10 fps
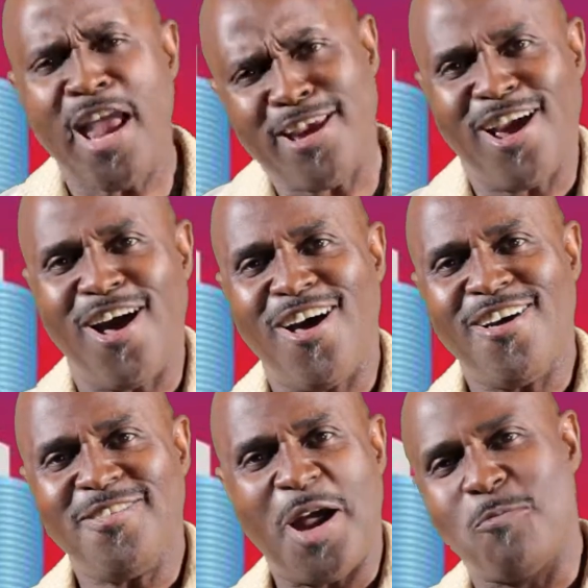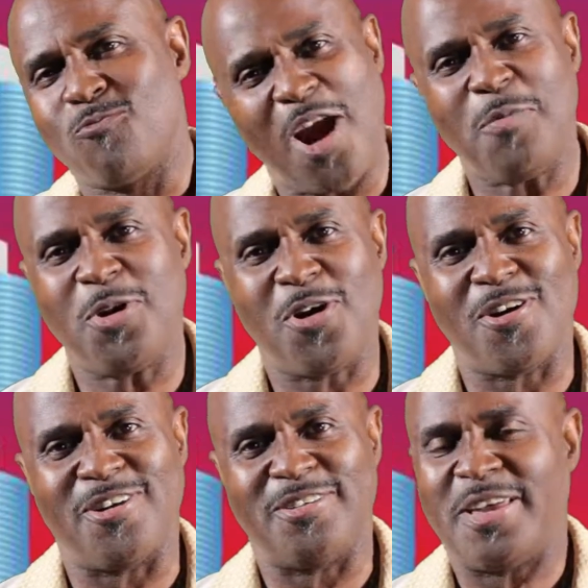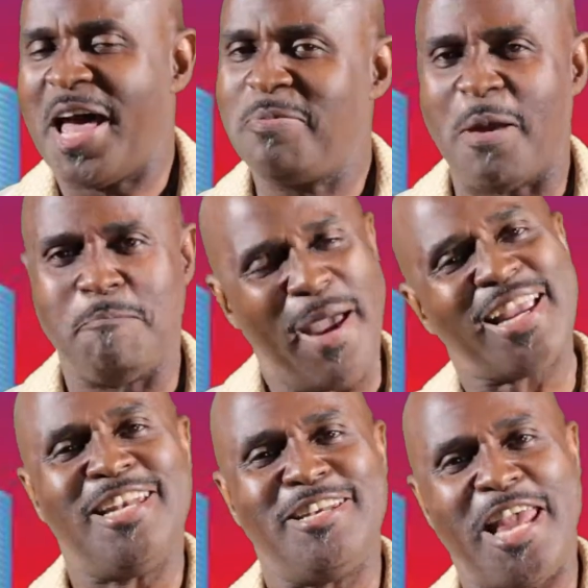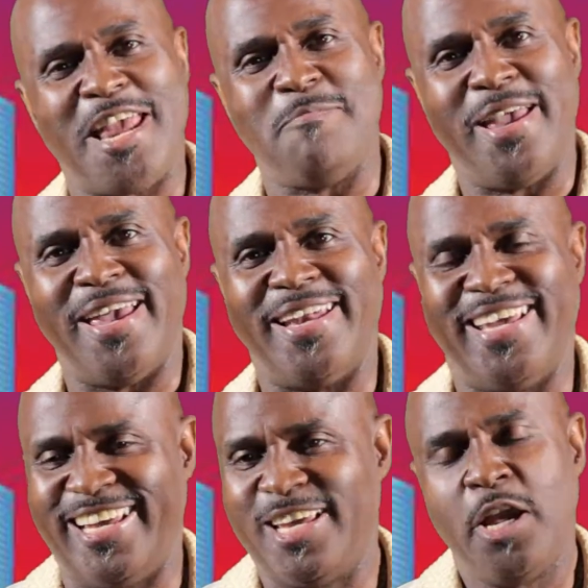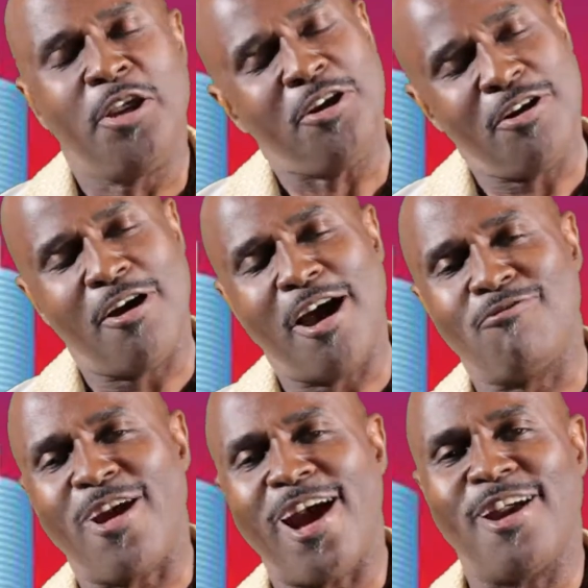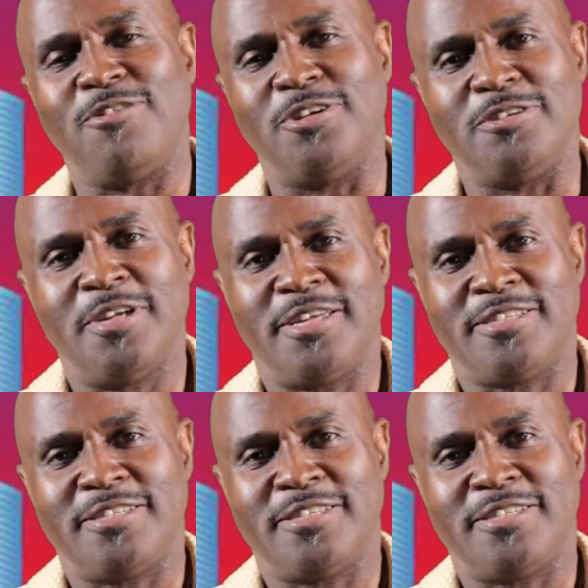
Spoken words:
Hey y'all, I'm Robert Earl. I'm the back in day man. You know, I drive the